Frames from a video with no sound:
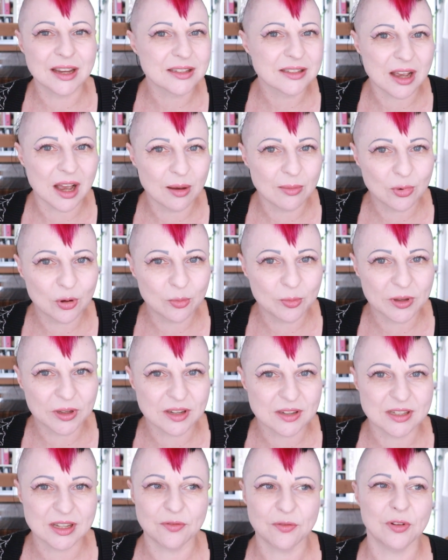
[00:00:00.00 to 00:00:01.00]
example
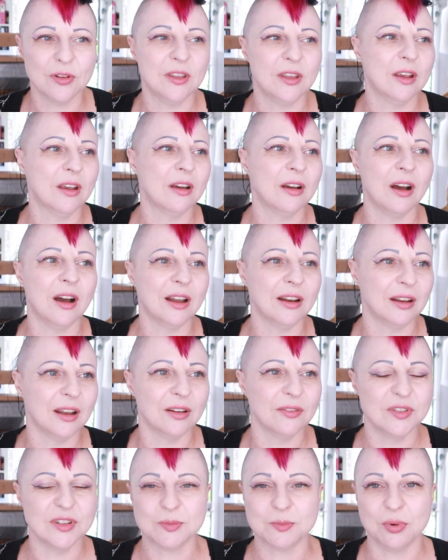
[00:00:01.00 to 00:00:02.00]
because everything I
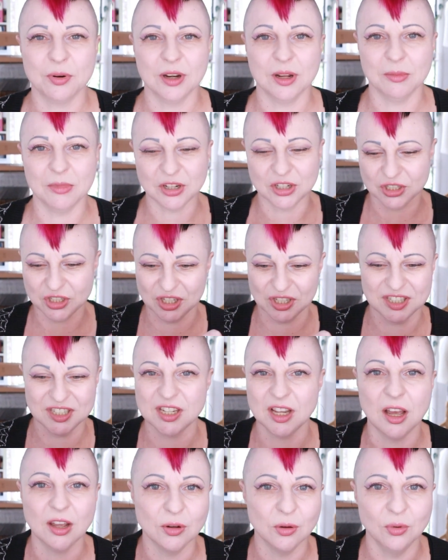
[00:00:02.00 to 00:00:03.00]
love is pretty much just
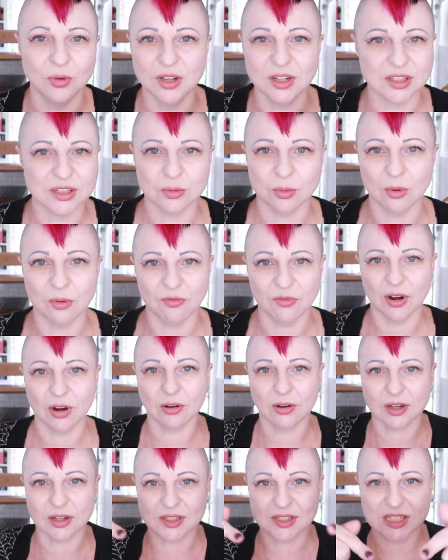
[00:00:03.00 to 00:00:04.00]
tunneled into a
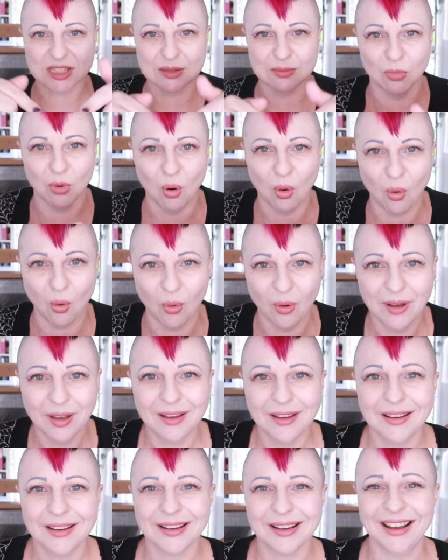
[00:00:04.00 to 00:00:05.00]
very small
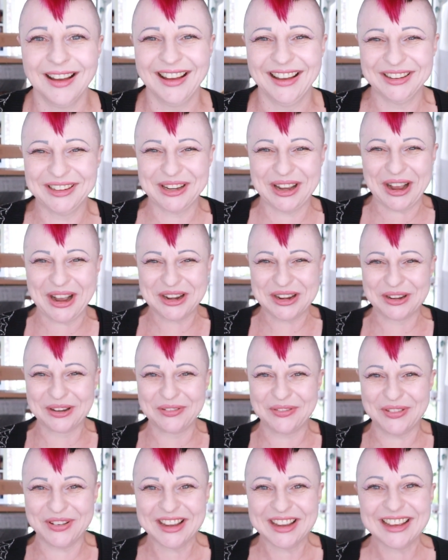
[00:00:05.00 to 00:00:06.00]
kind
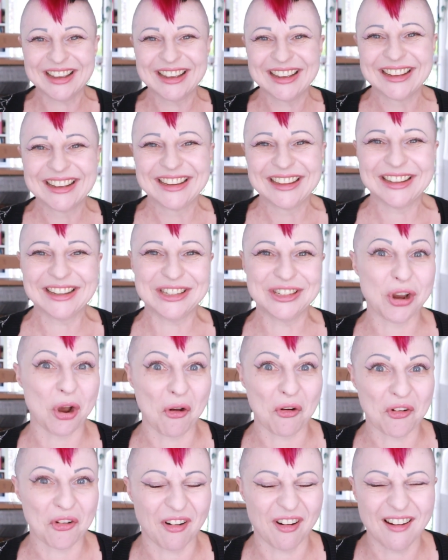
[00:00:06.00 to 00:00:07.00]
of
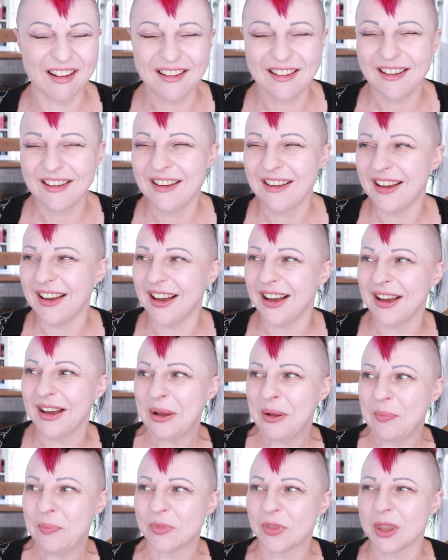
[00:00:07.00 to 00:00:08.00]
genre.
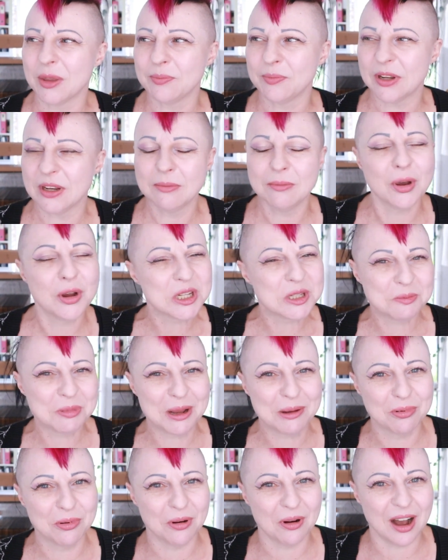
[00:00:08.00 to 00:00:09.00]
But most
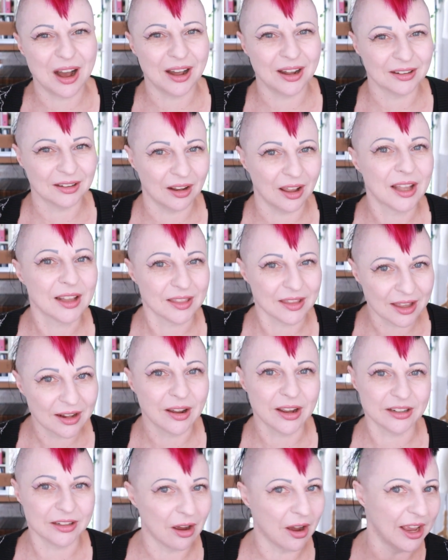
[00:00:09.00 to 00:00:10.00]
people aren't like that.
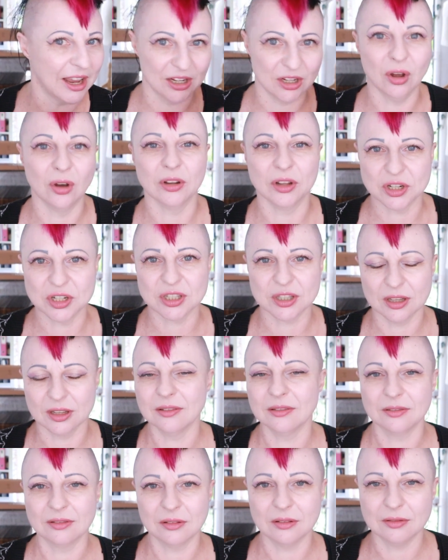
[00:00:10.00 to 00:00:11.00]
I acknowledge
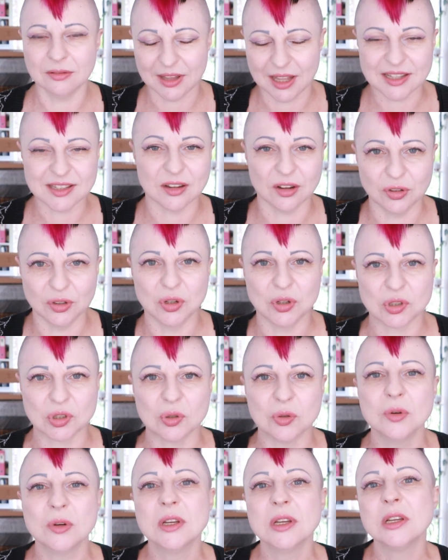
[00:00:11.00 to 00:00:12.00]
that that's
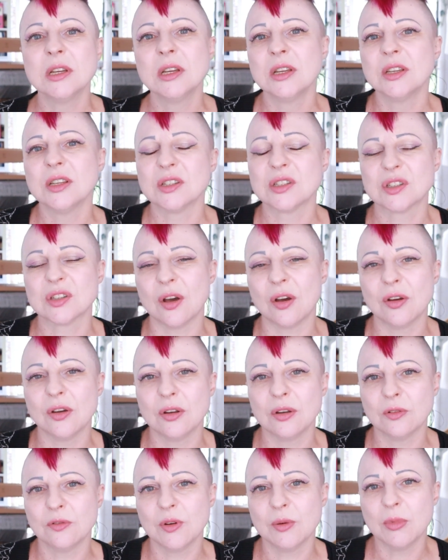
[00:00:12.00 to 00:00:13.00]
unusual.
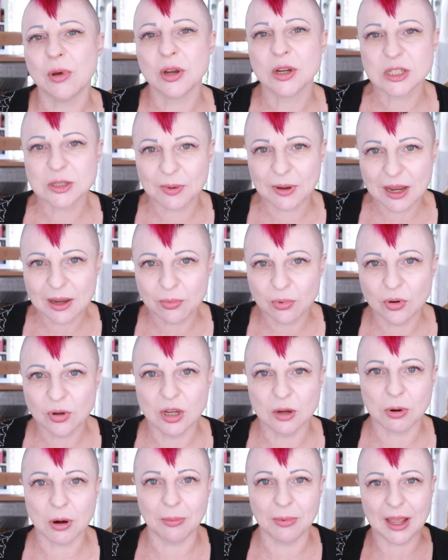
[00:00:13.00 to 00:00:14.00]
So for most people,
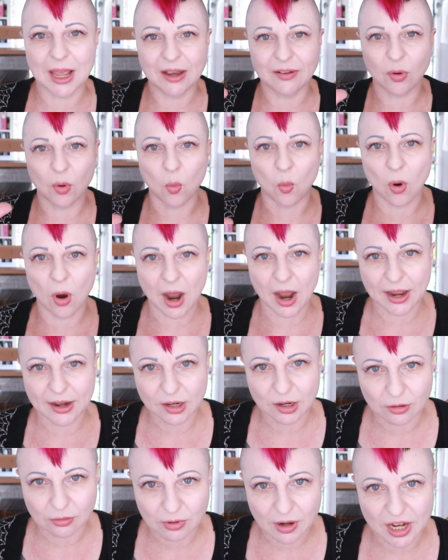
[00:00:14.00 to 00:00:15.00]
you probably have a
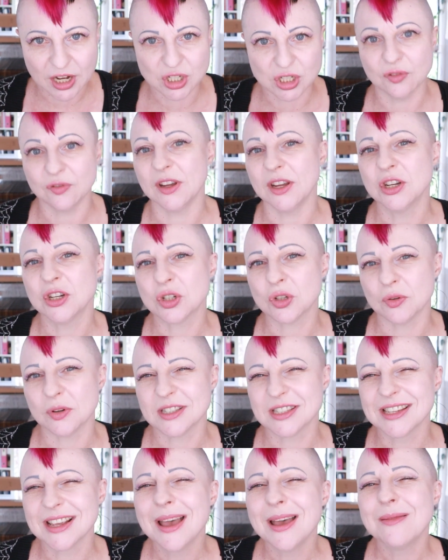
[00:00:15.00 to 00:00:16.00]
wide range of
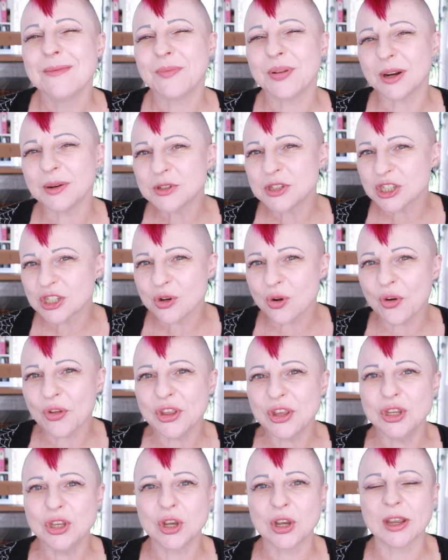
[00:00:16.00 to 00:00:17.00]
interests, but I'm sure
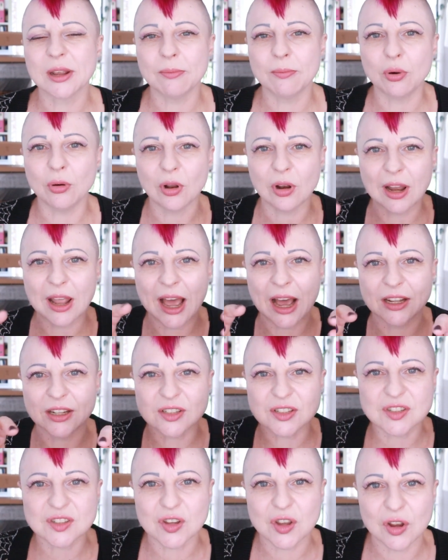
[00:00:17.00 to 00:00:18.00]
that you can pull
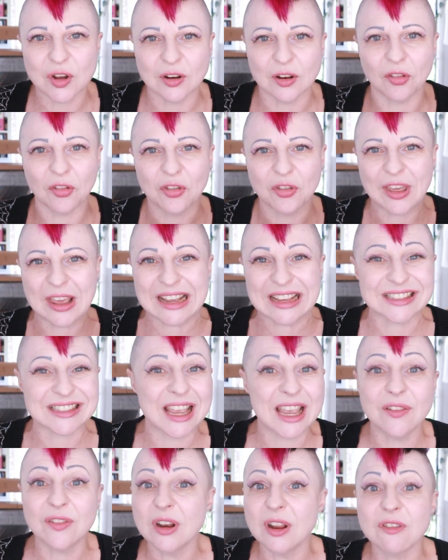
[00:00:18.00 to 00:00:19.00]
out certain
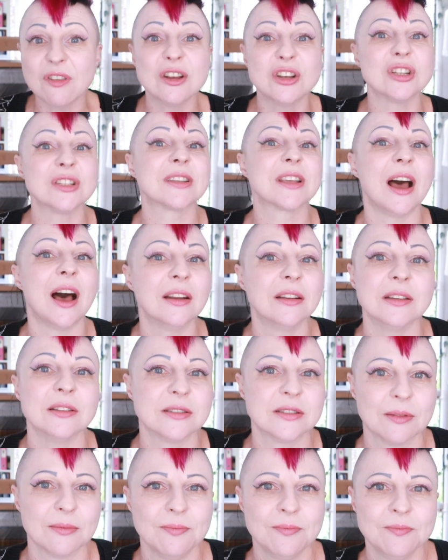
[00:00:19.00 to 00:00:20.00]
things, even if they're just
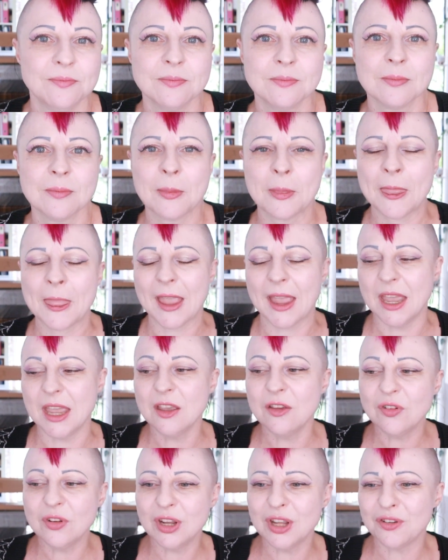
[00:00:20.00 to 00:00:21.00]
colors.
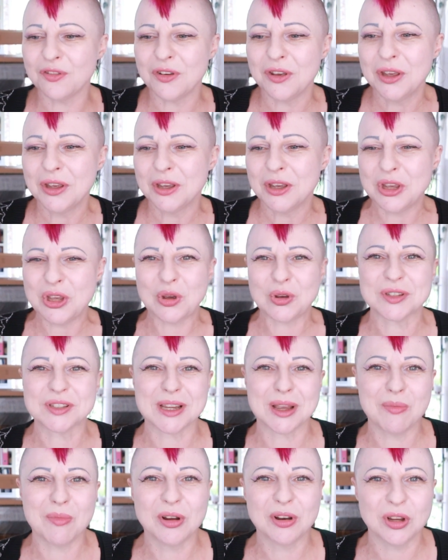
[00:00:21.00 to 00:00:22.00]
Even if you're
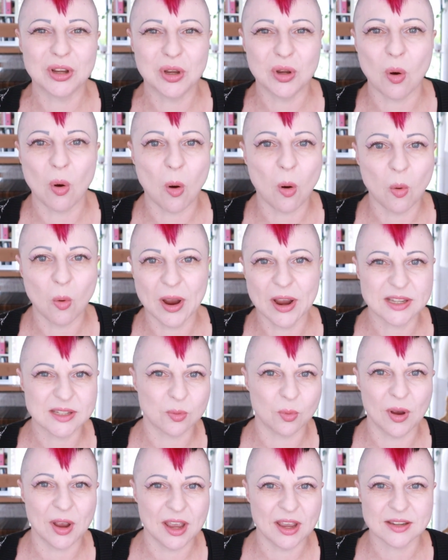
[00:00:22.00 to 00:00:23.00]
someone who
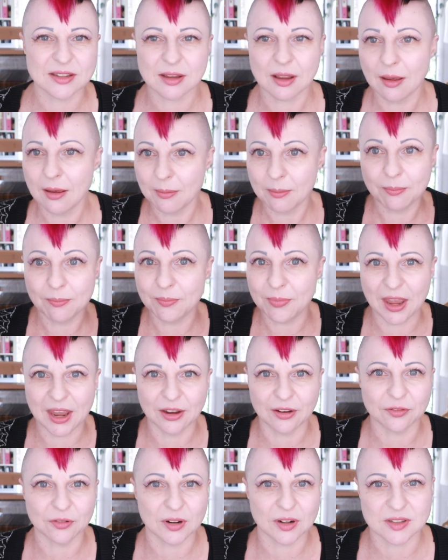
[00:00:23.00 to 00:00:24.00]
always wears
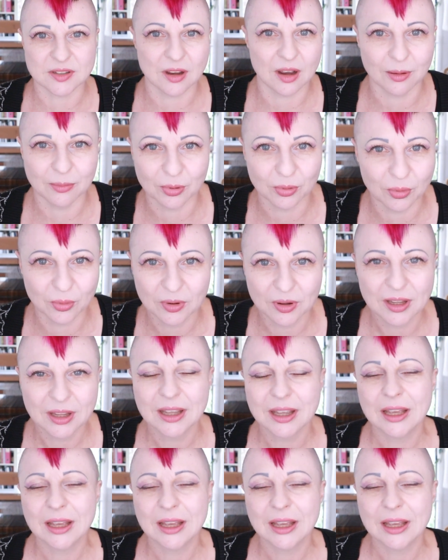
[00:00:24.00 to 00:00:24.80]
pink, for example.